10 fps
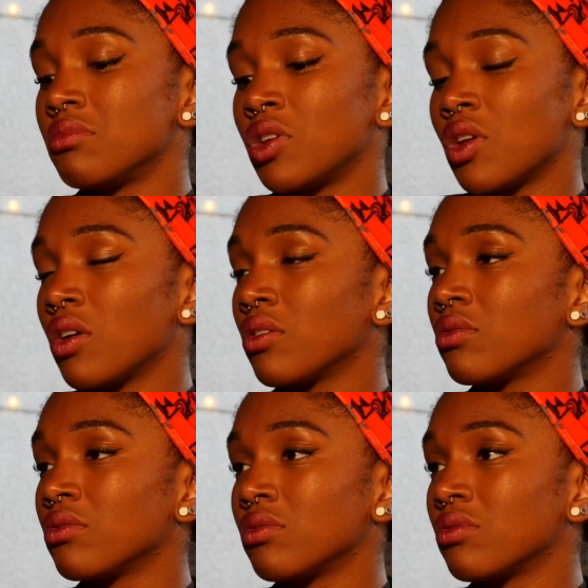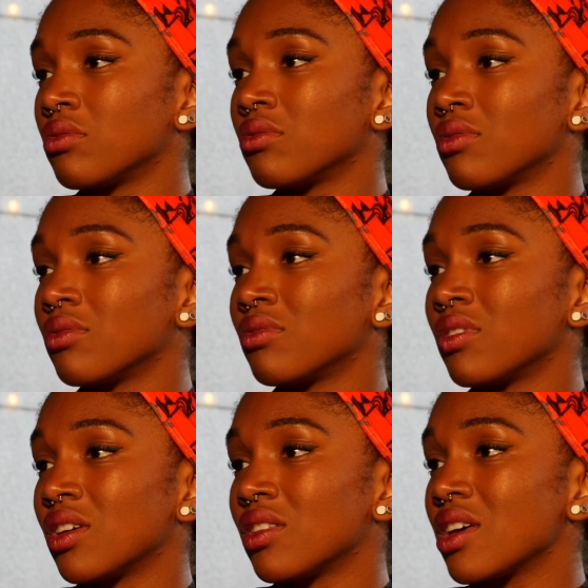You know,
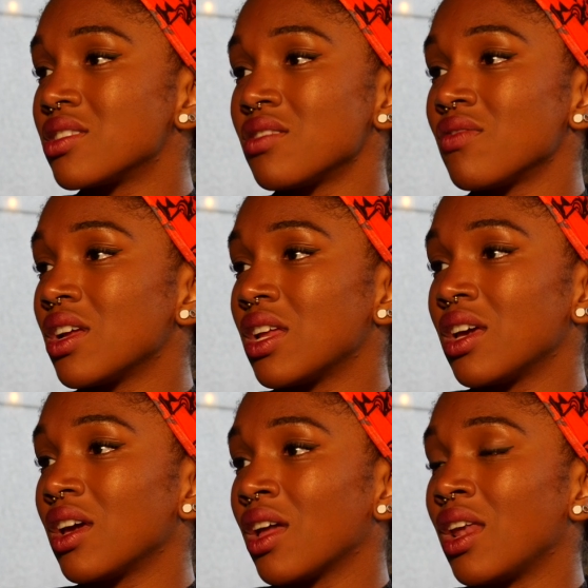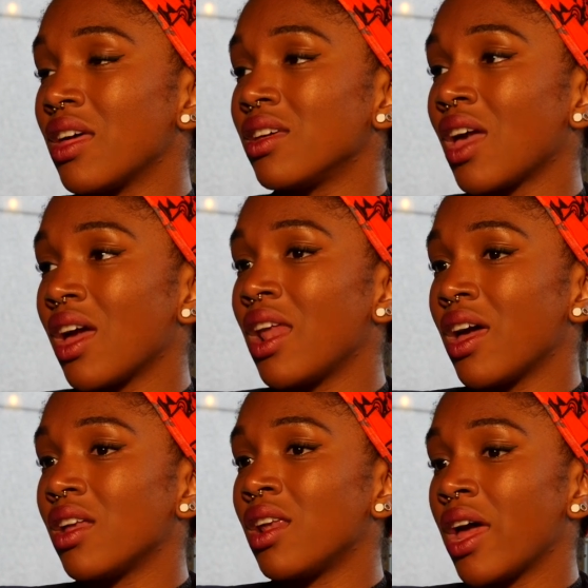that's it really. And
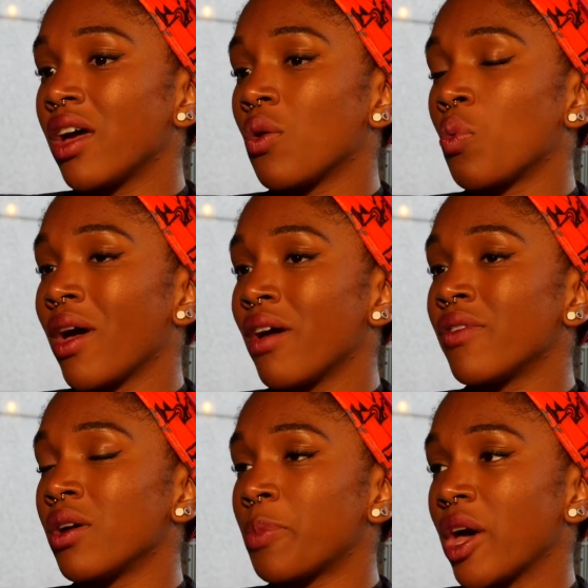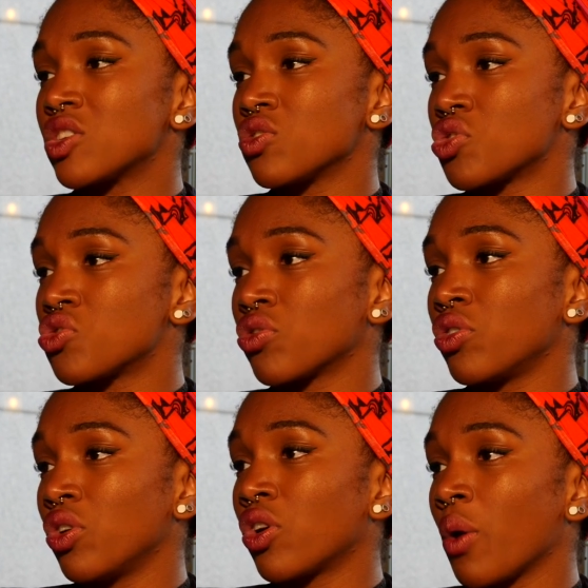let whatever personal struggle
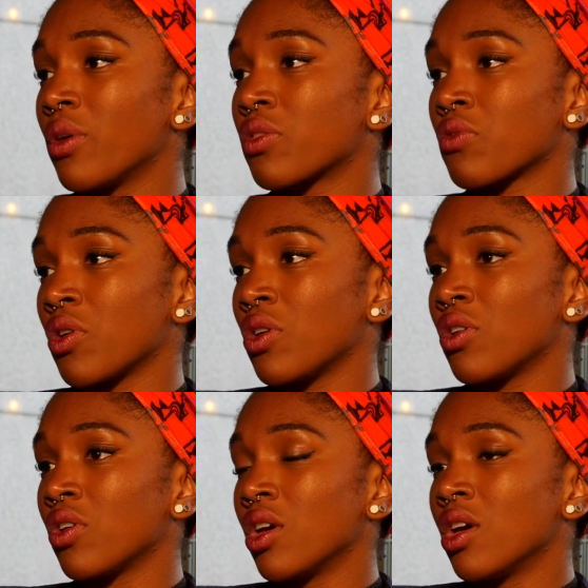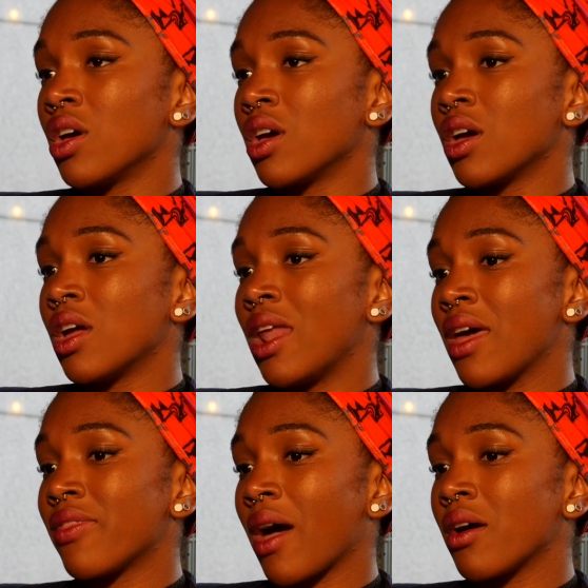you're going through,
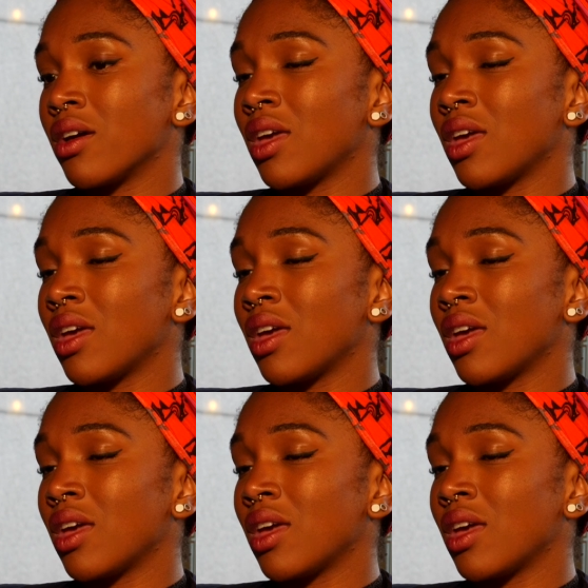let that,